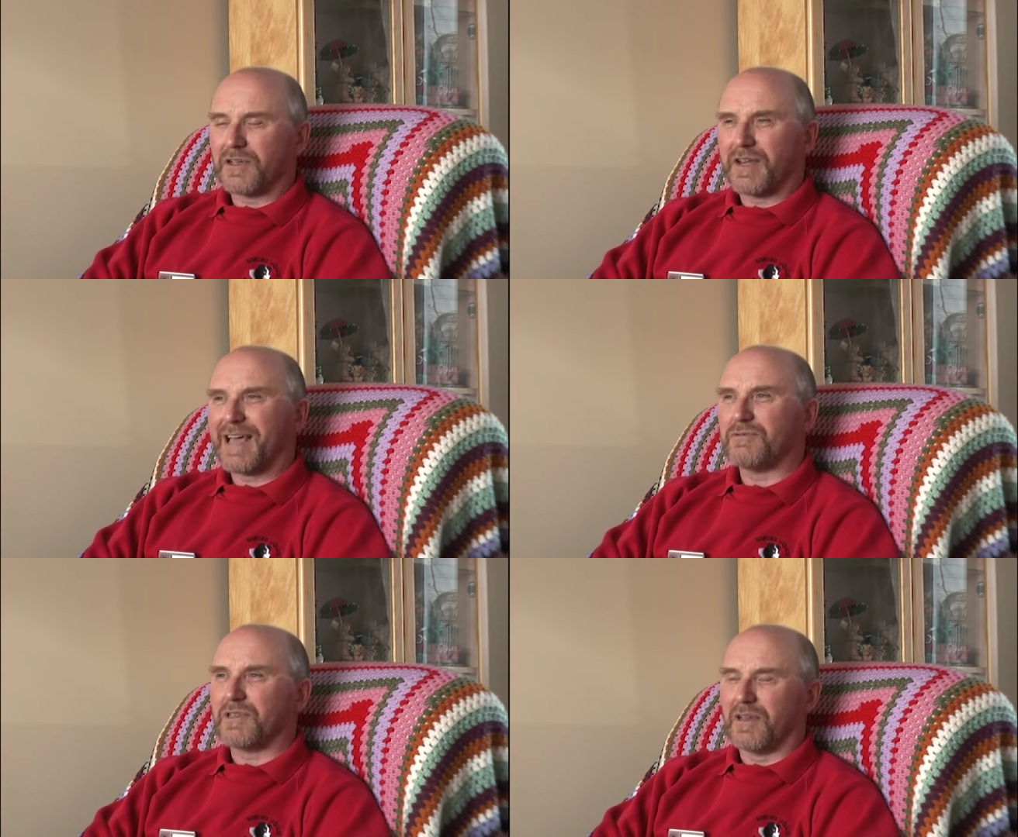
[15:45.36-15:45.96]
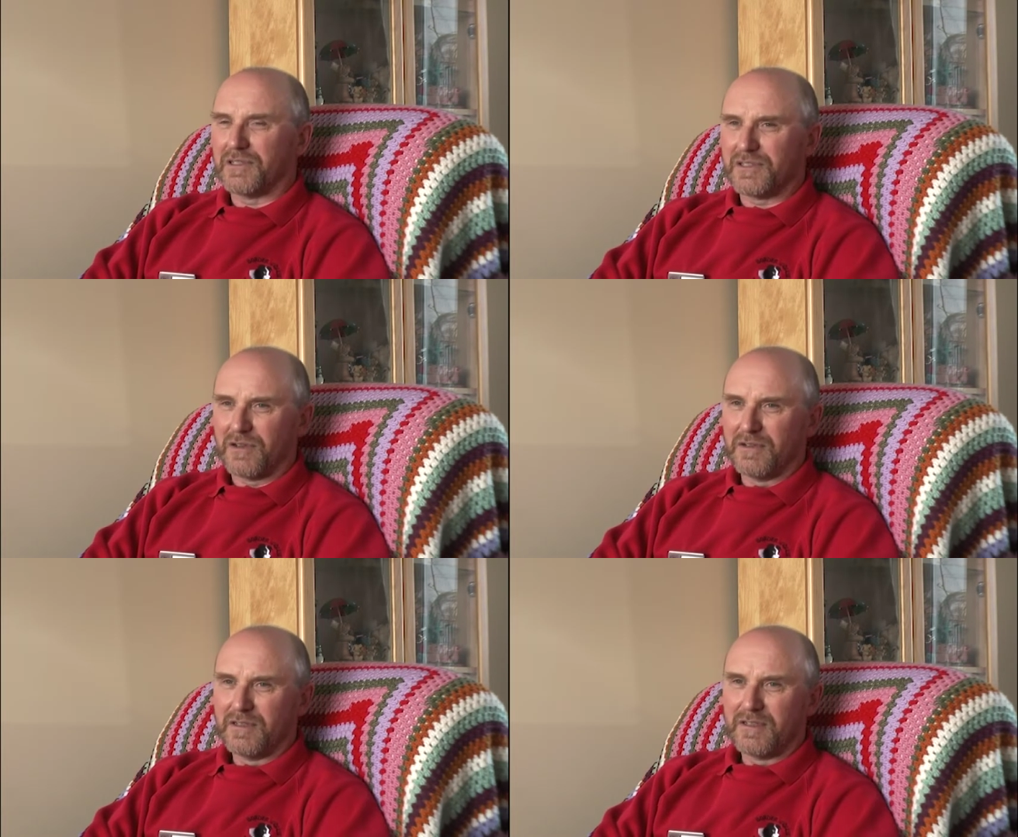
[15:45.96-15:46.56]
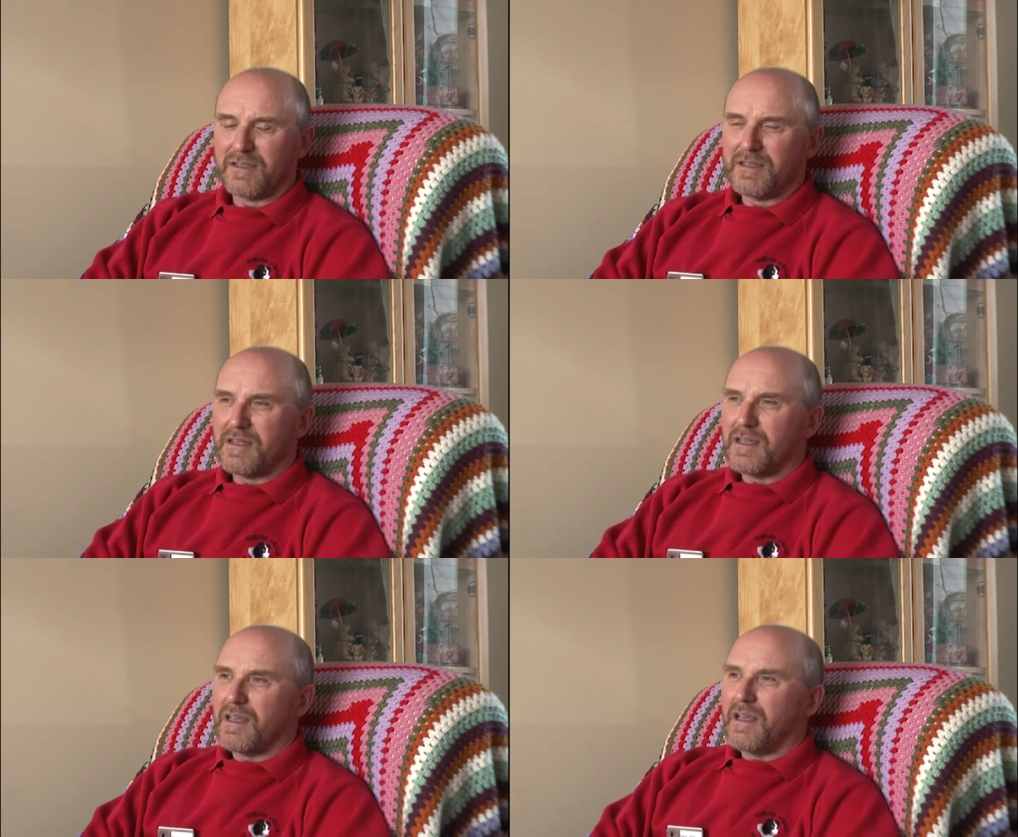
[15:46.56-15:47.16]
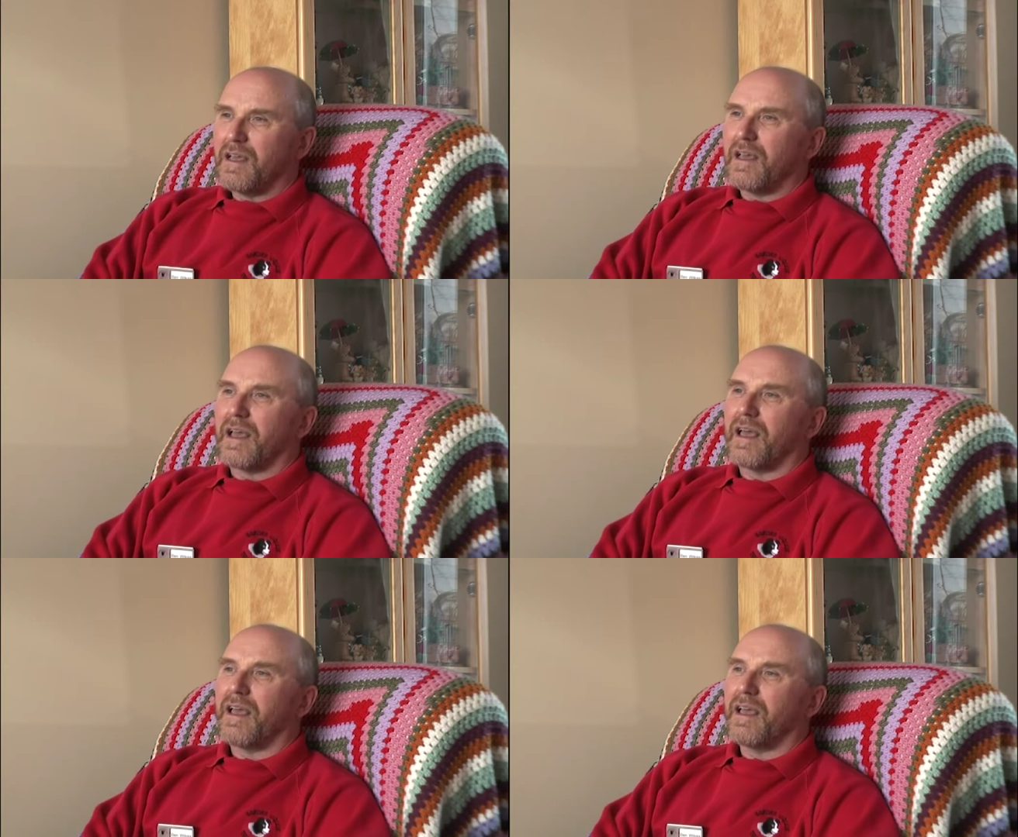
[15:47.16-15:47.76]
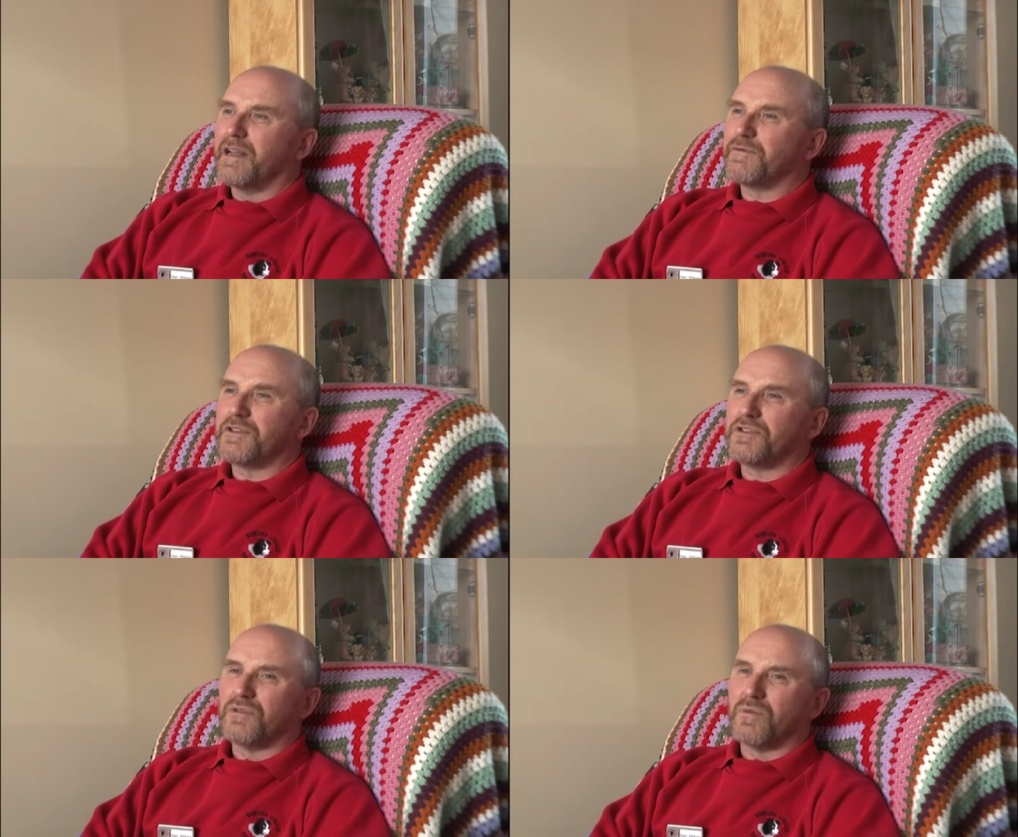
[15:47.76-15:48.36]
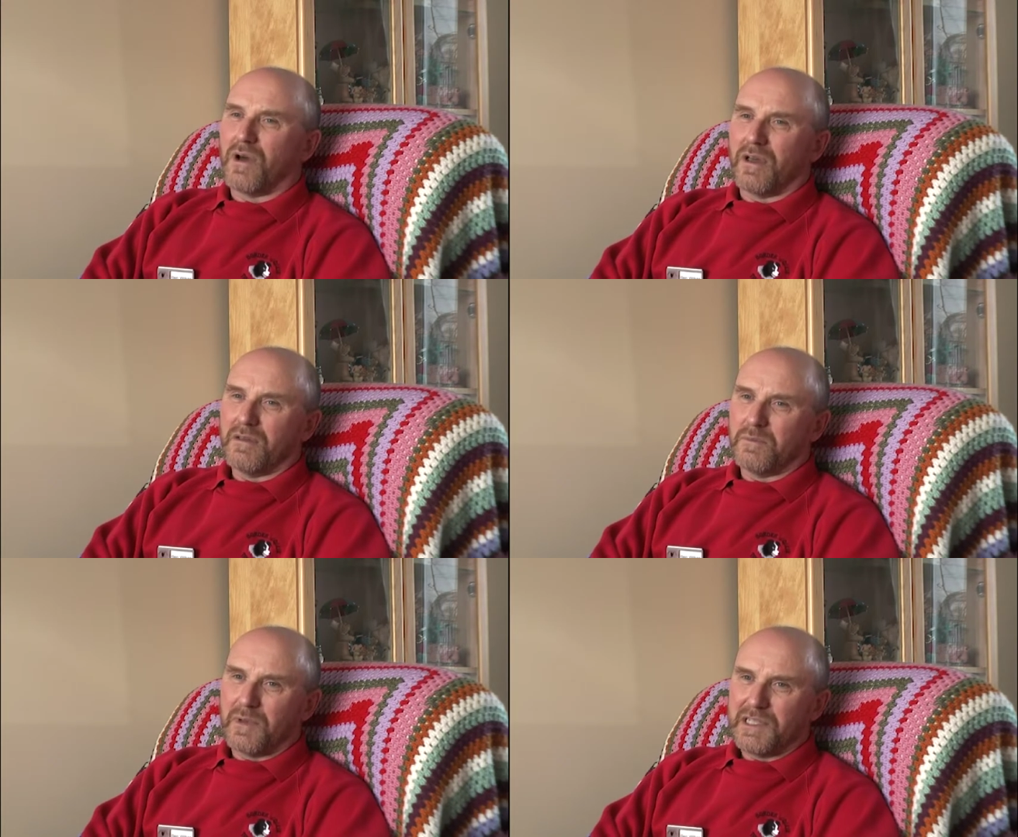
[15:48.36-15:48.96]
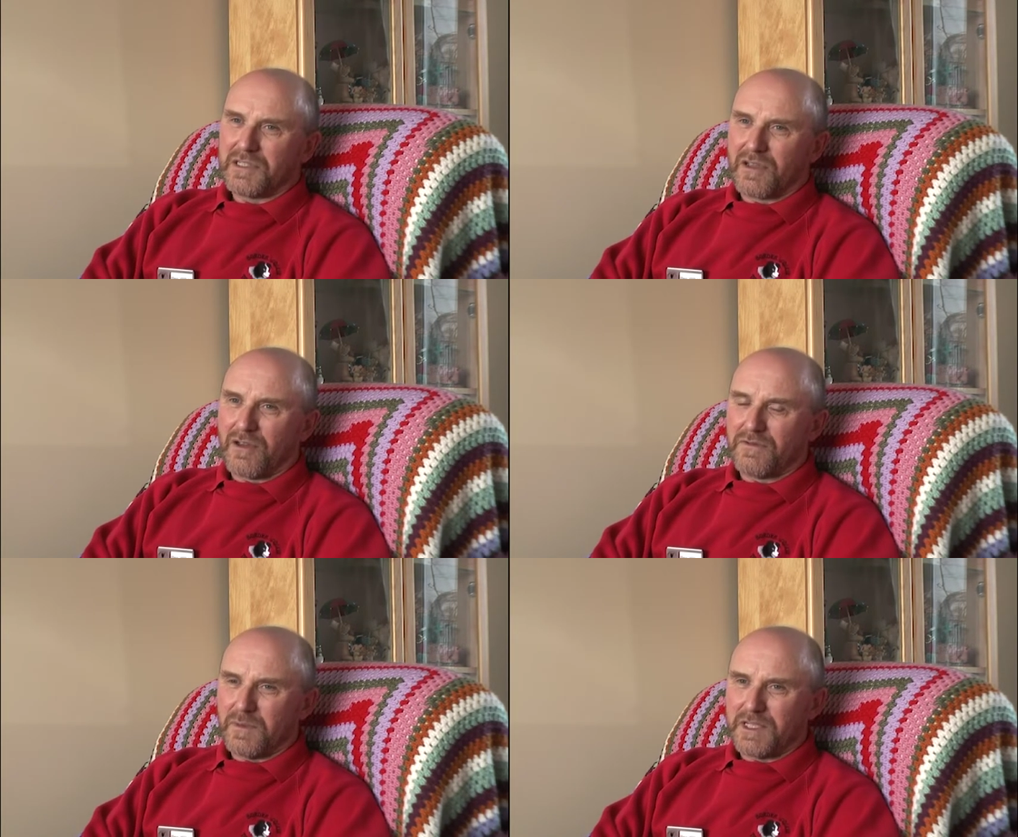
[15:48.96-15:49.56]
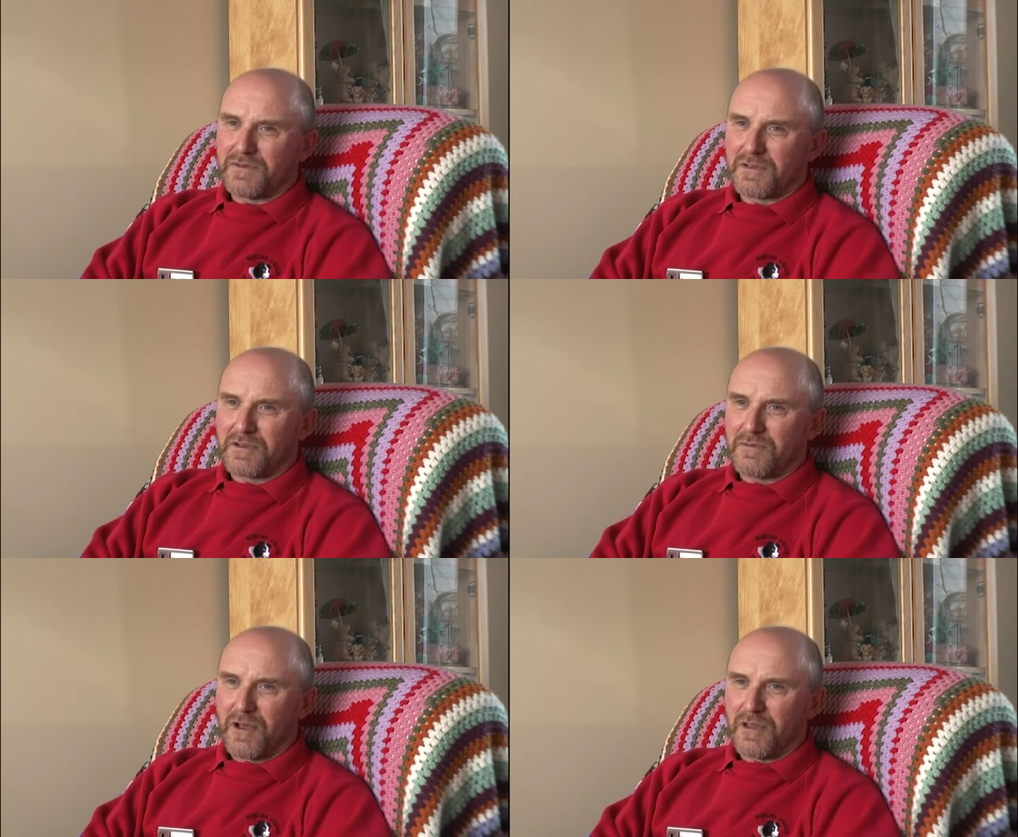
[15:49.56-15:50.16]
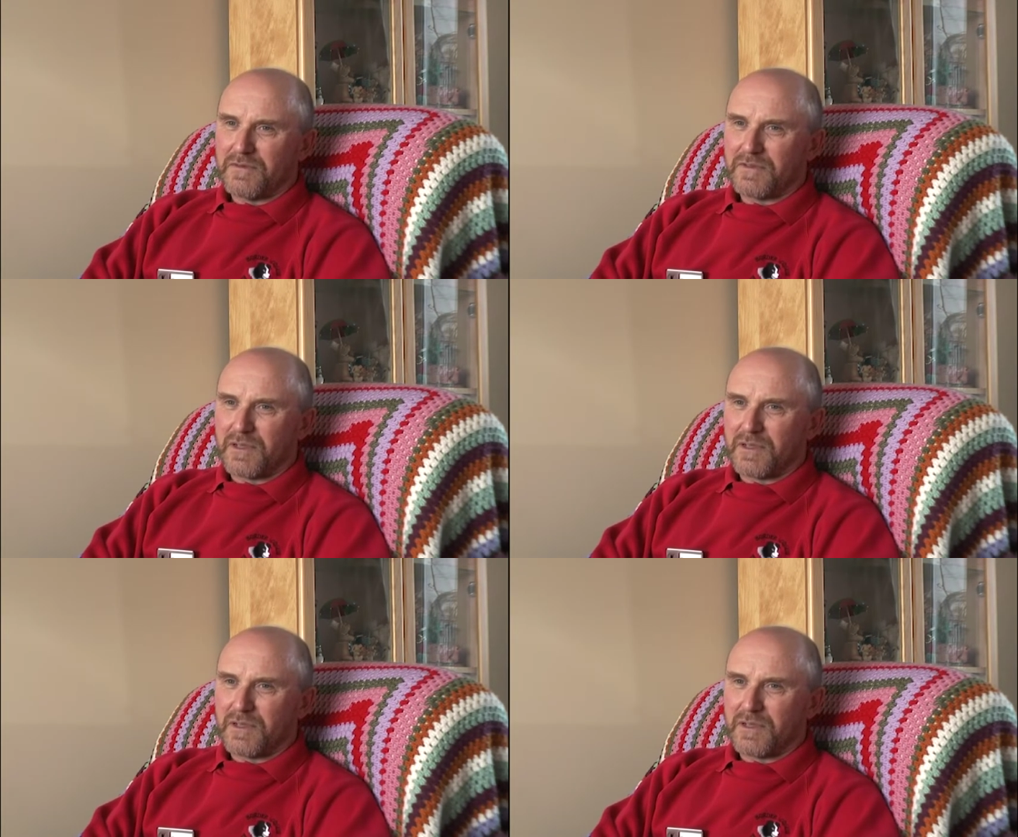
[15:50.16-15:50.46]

house lights on, and after a short while a police car from Lichfield arrived,